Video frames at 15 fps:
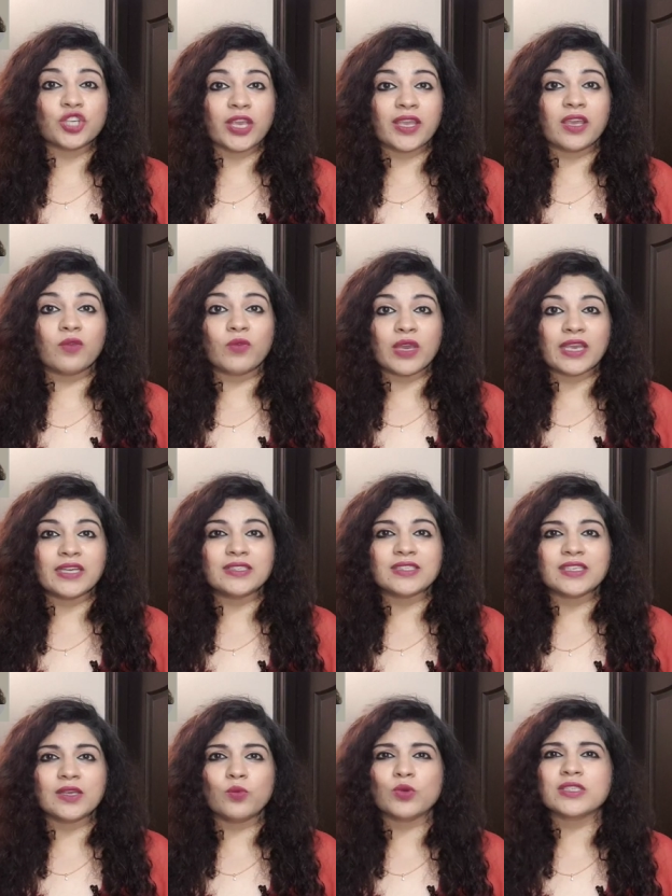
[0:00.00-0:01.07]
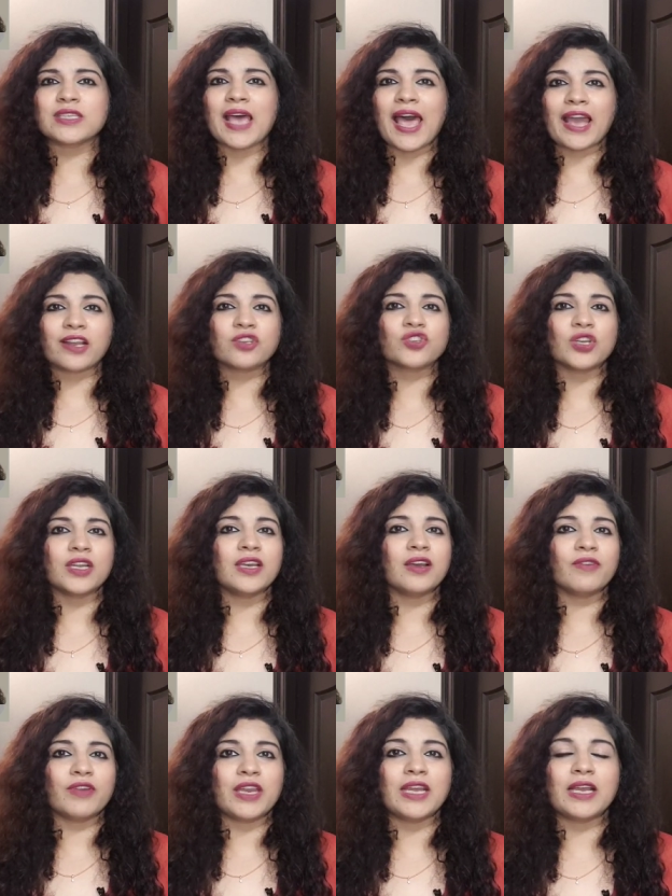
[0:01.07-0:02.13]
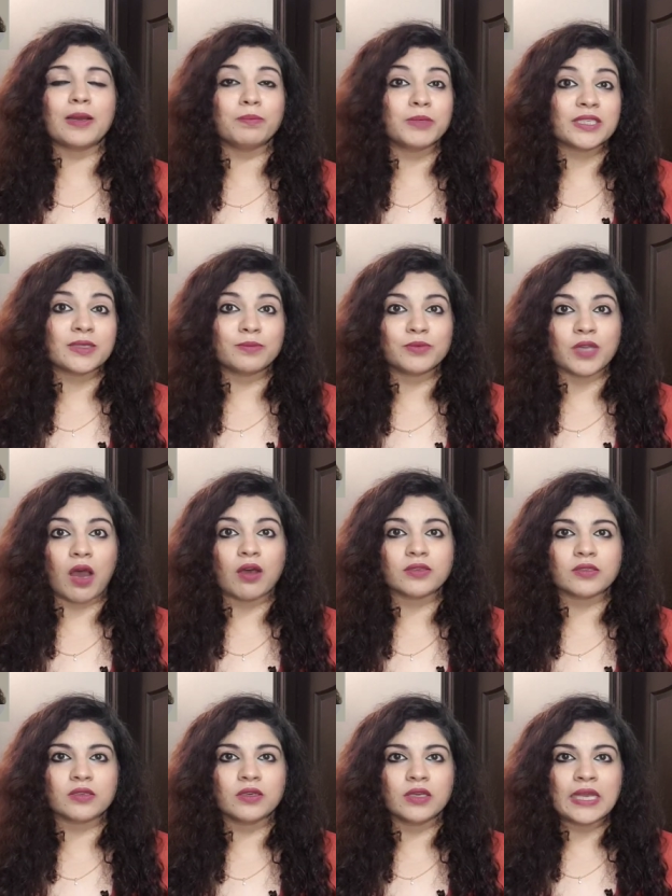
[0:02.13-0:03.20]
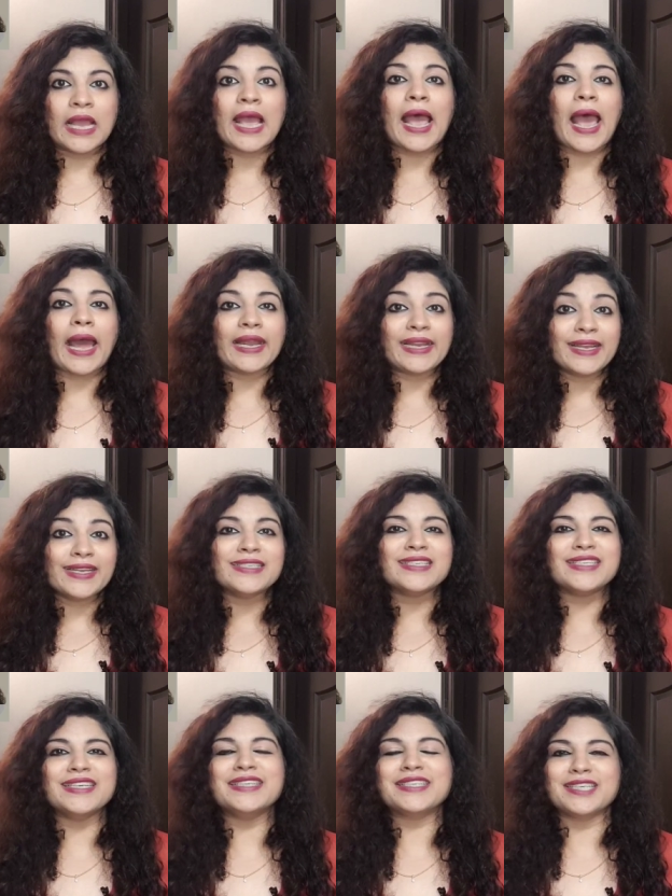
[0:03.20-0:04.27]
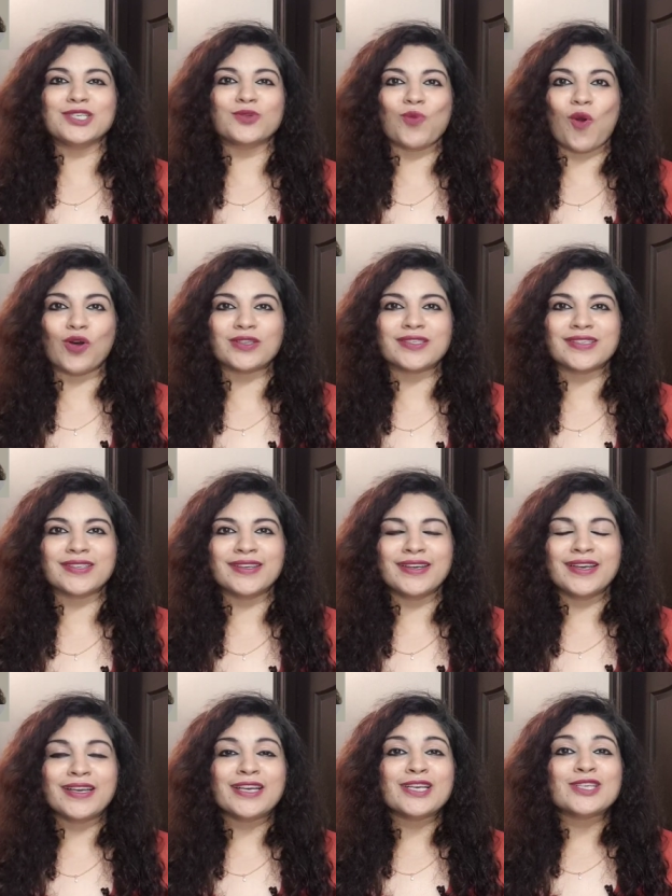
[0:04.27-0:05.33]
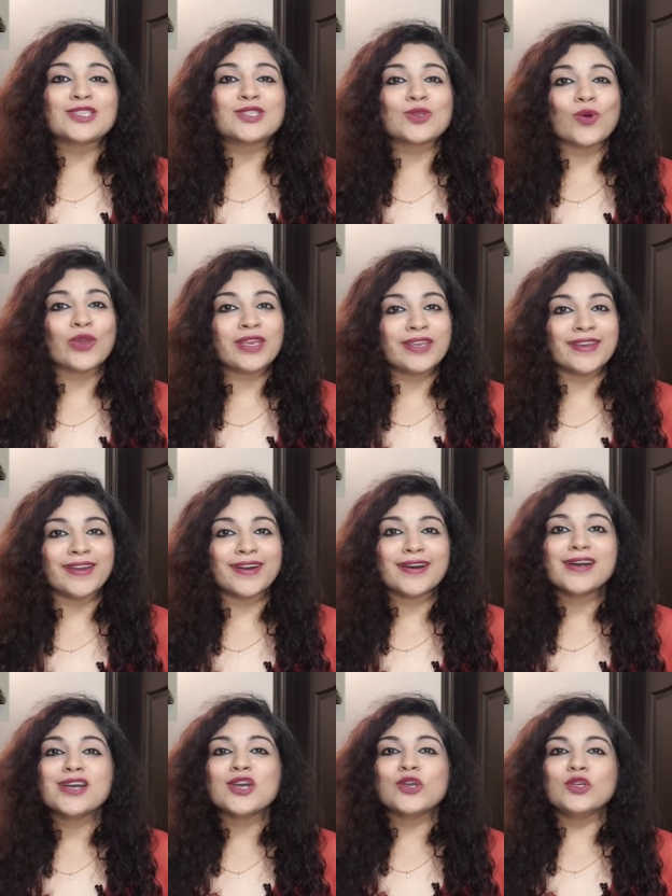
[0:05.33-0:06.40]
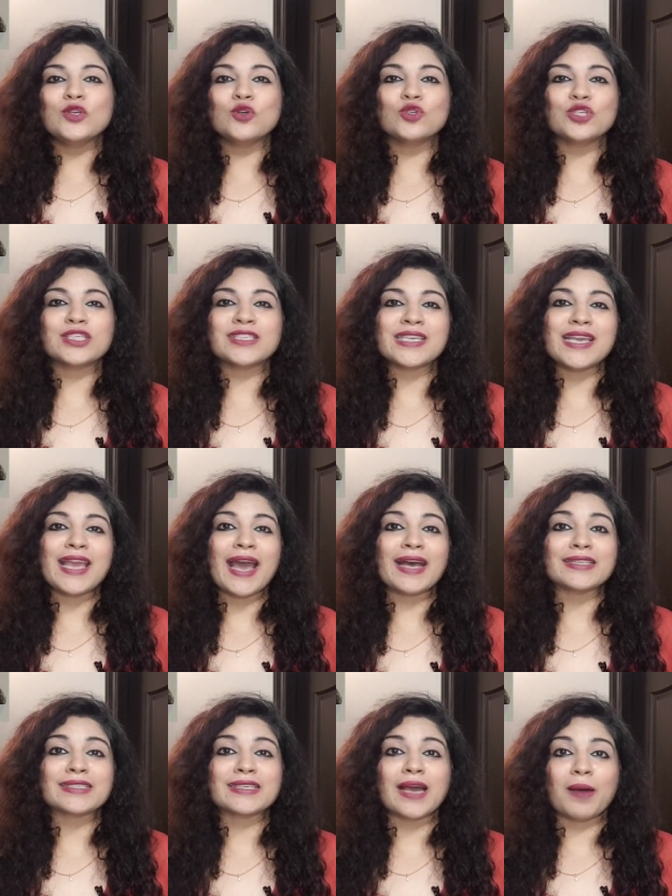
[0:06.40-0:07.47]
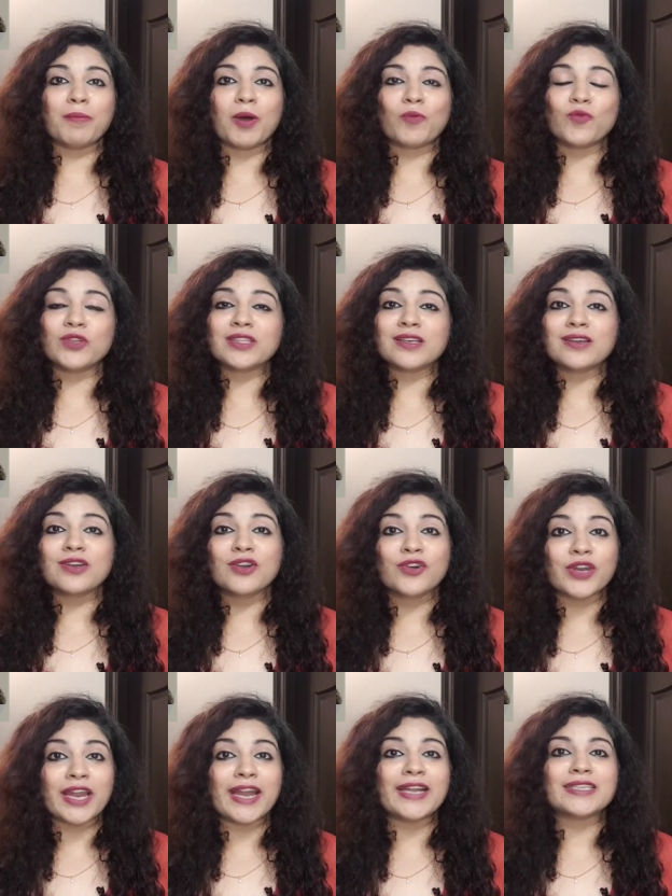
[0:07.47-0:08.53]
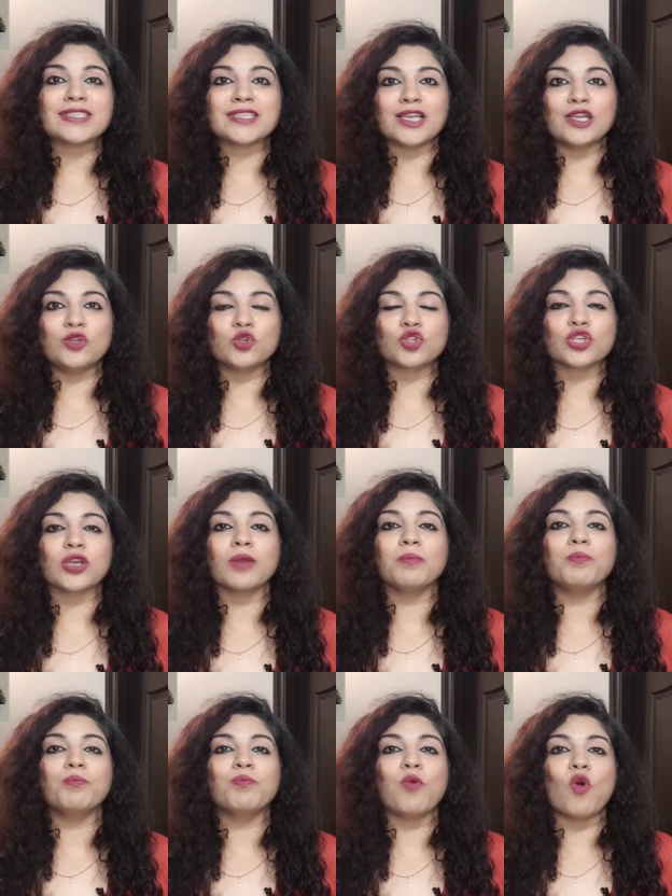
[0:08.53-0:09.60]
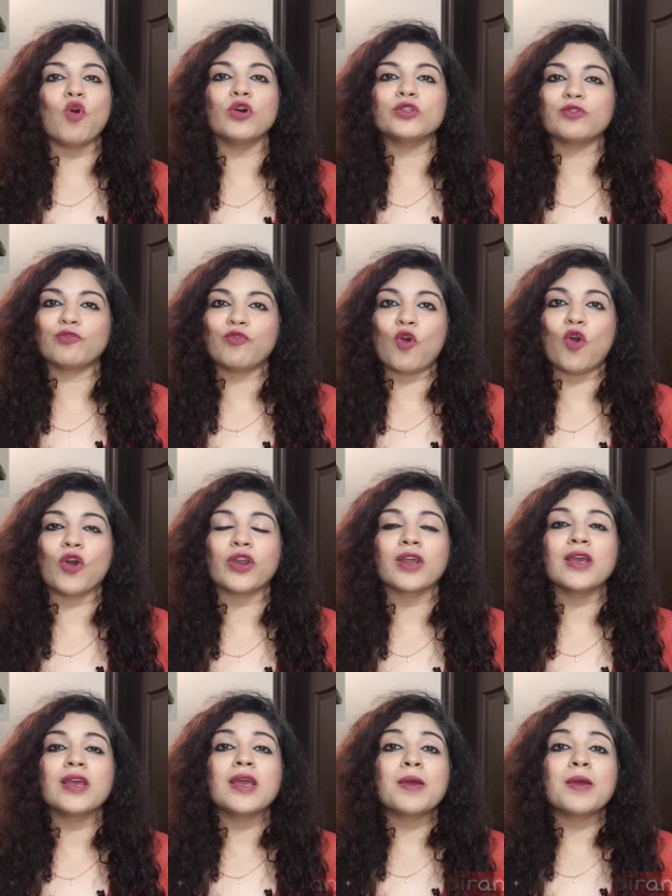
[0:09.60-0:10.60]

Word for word: checking vacancy was actually a very cumbersome task. And indeed it was. So here UGC has come up with a great solution both for